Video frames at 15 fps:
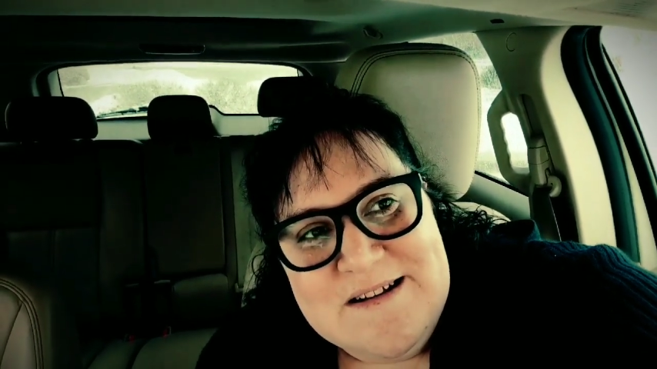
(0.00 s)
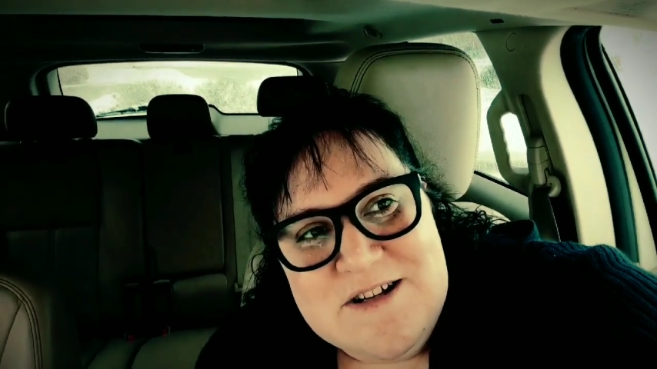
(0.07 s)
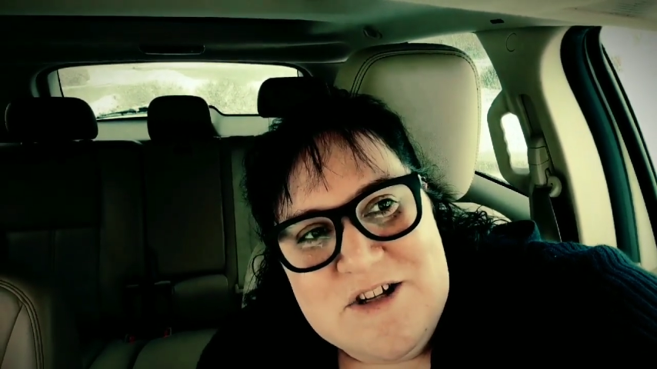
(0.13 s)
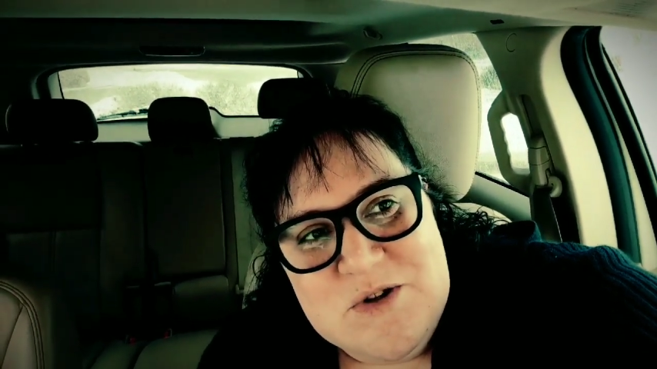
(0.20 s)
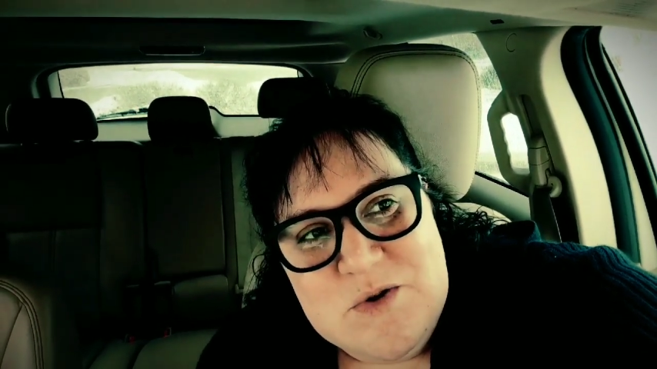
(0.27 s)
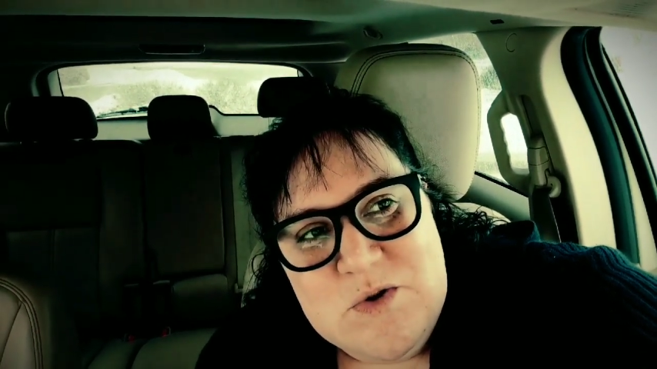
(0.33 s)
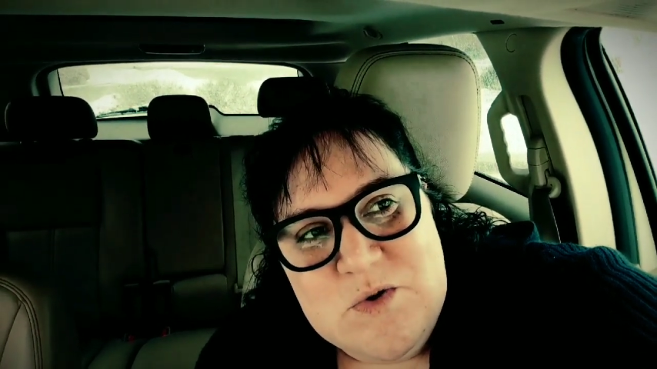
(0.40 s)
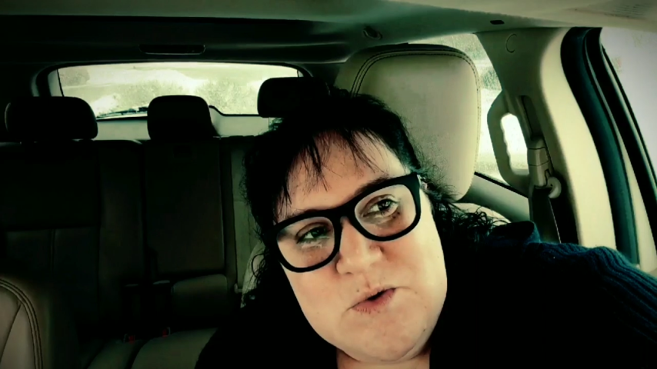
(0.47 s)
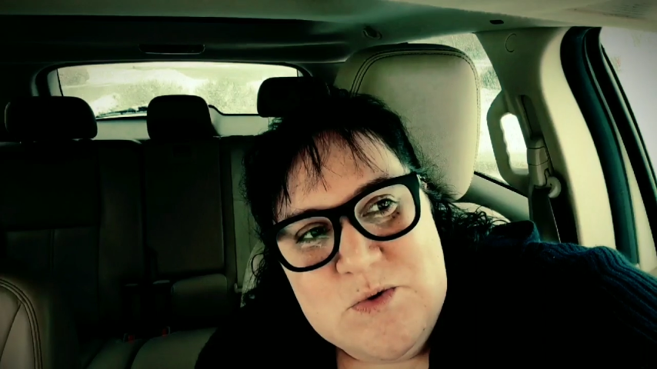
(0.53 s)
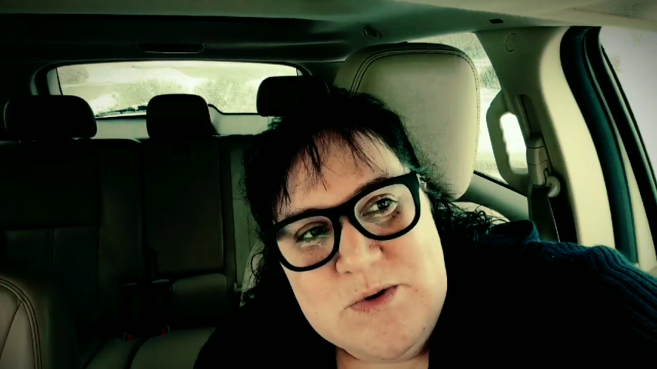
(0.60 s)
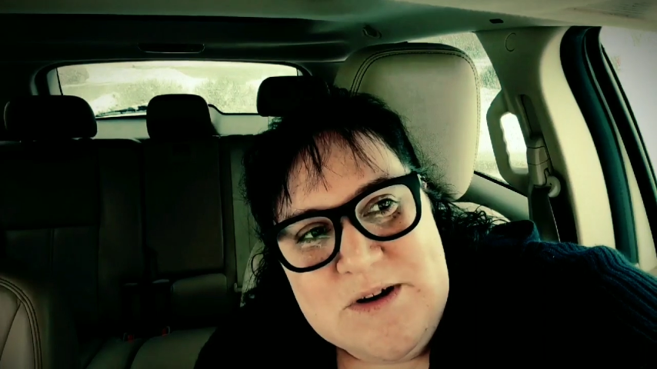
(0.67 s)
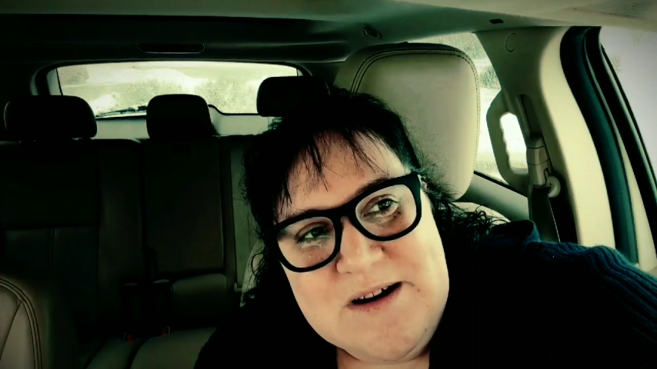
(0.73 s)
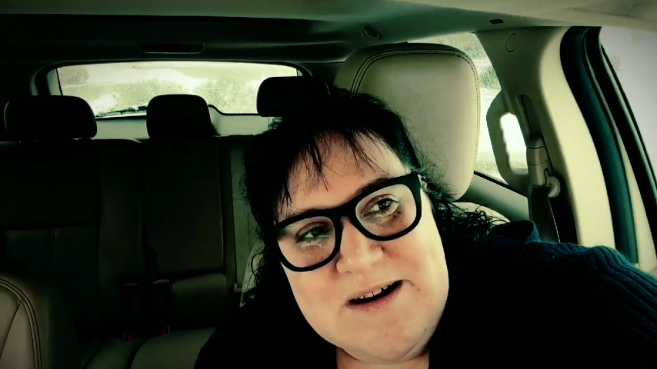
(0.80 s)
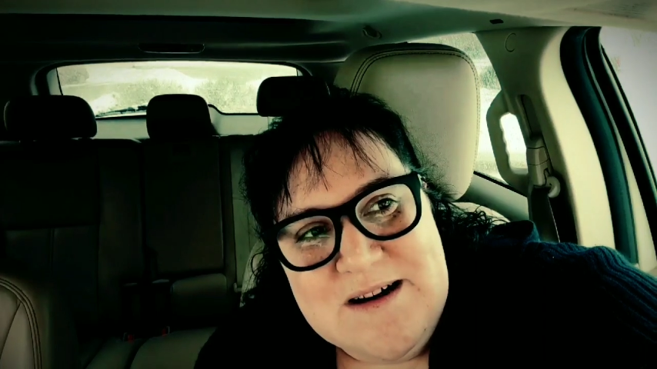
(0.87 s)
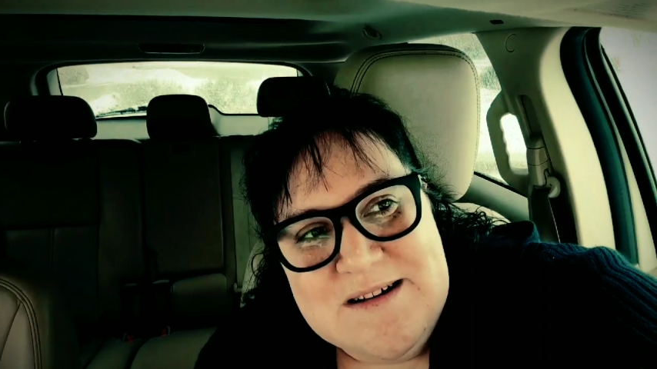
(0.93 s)

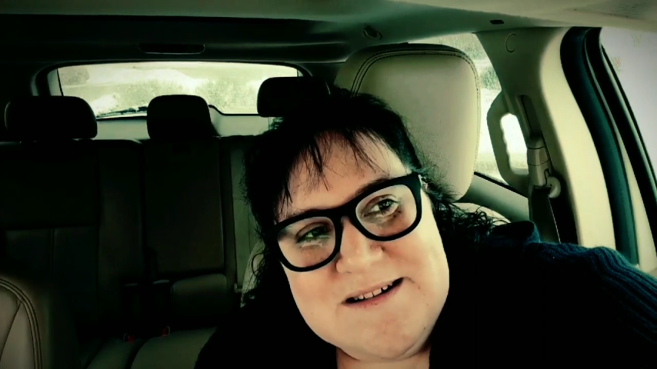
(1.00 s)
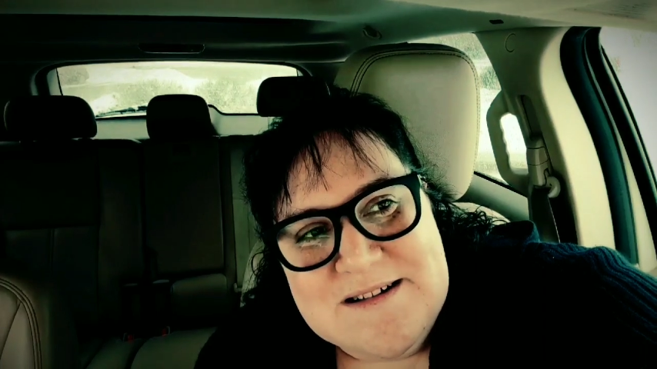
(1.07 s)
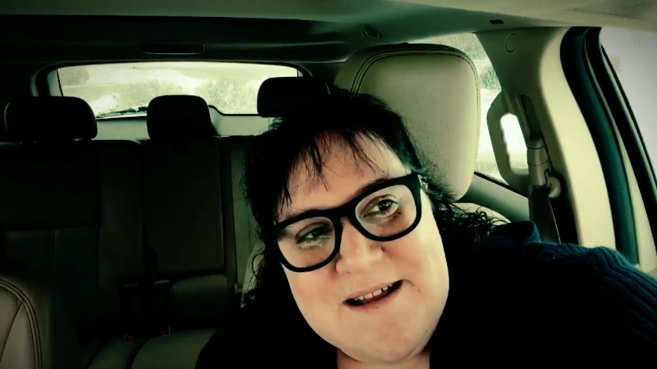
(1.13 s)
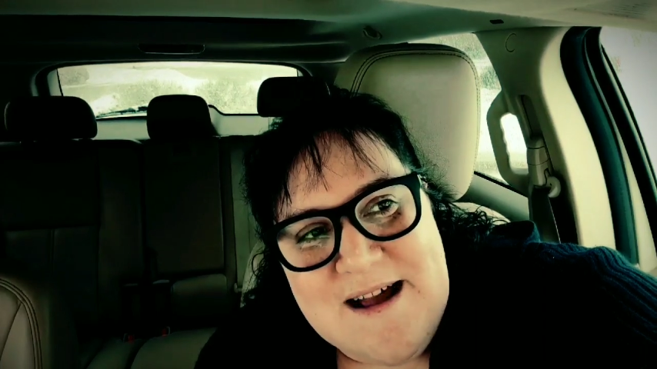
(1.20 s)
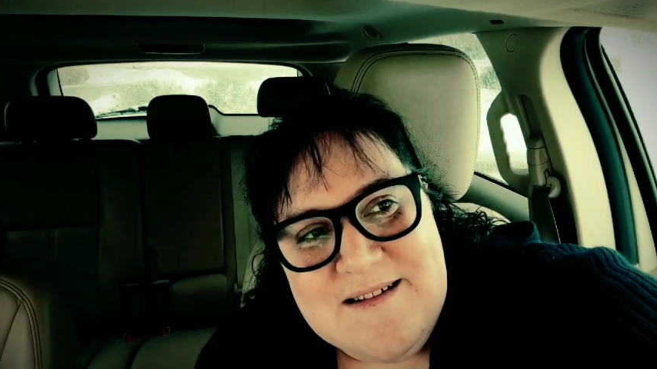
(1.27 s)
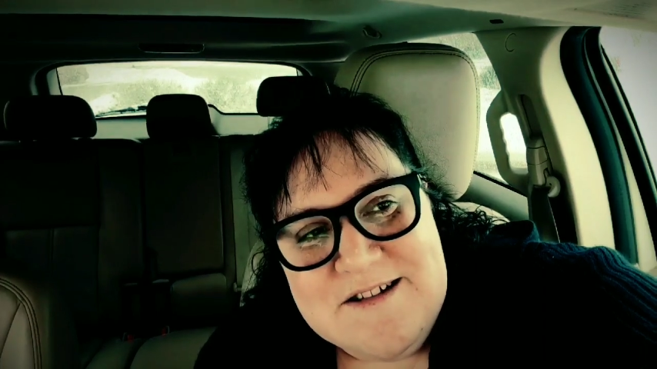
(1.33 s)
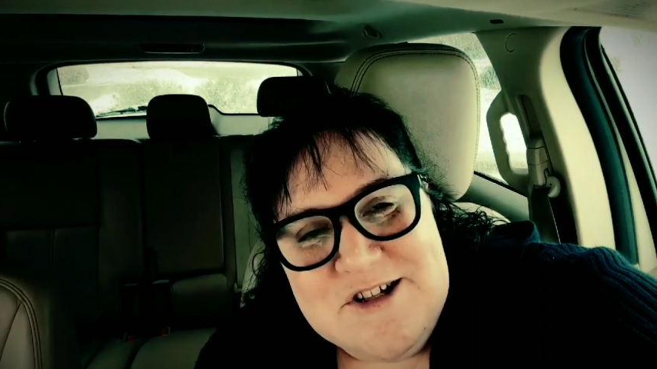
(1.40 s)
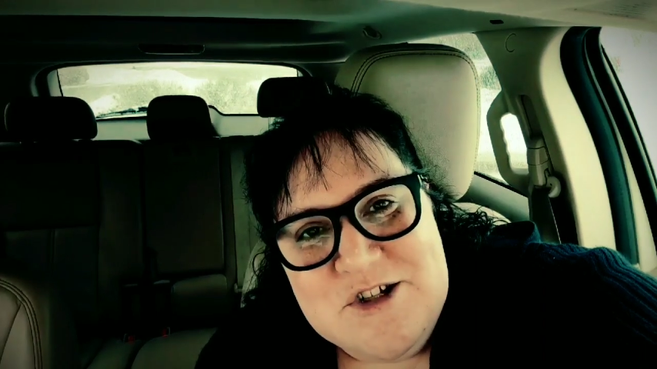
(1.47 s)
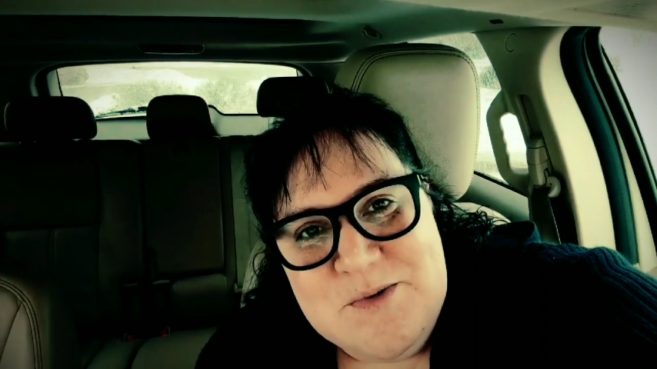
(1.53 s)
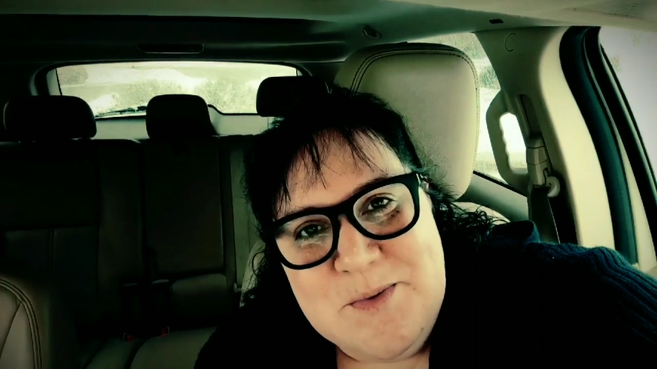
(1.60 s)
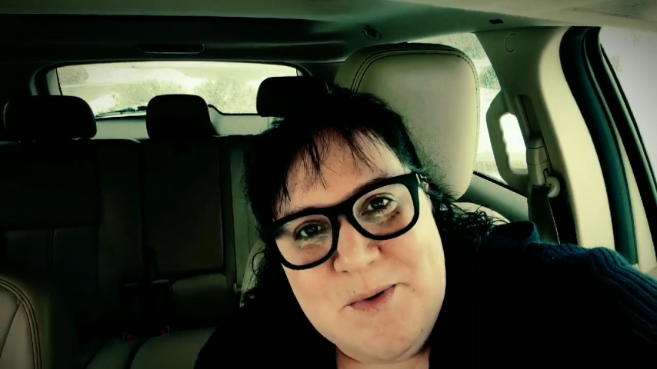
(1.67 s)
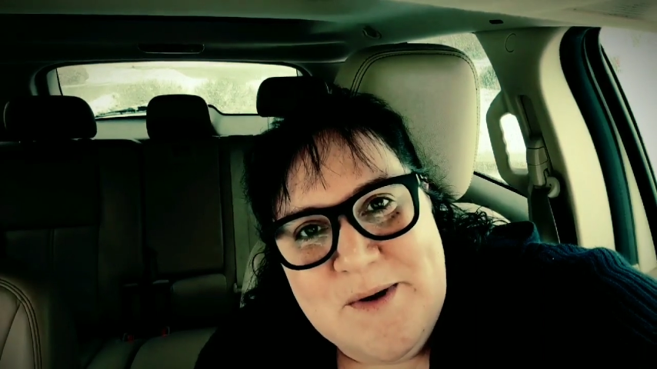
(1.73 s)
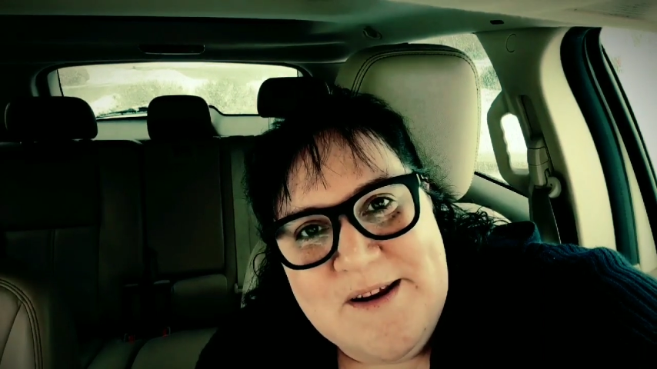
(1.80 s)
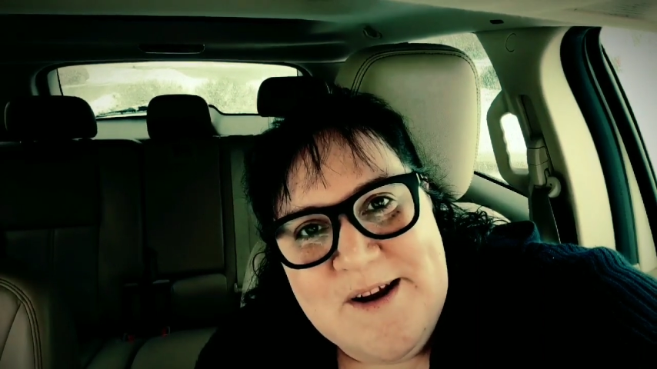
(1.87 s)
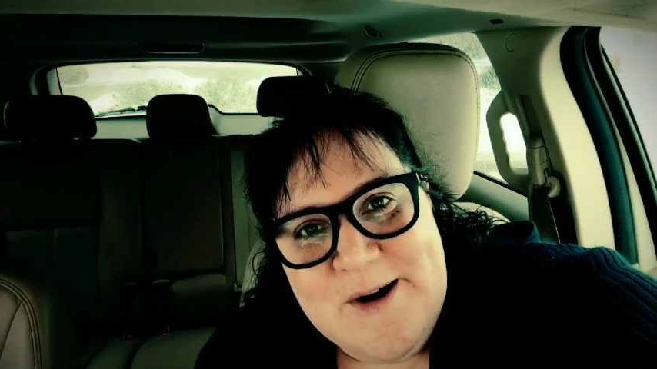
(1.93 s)
do Delilah
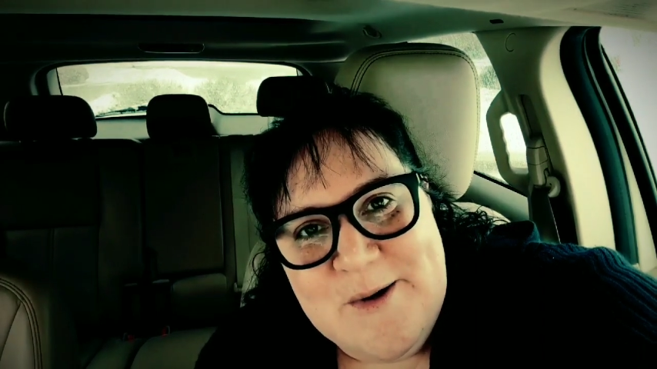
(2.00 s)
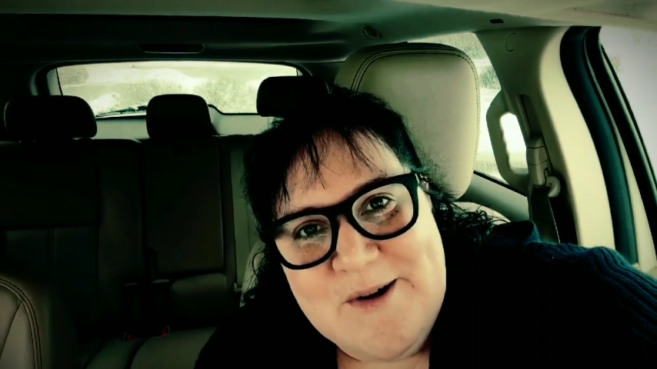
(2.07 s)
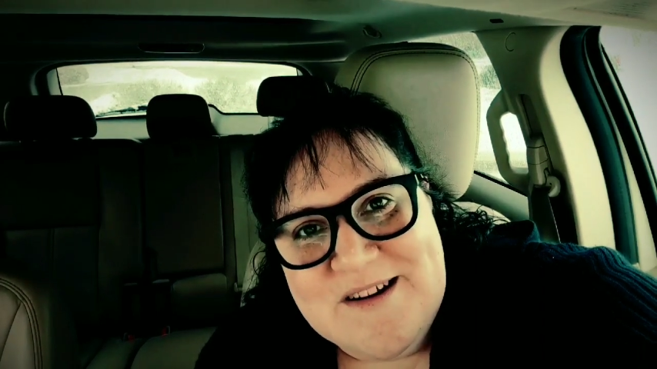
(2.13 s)
2.0,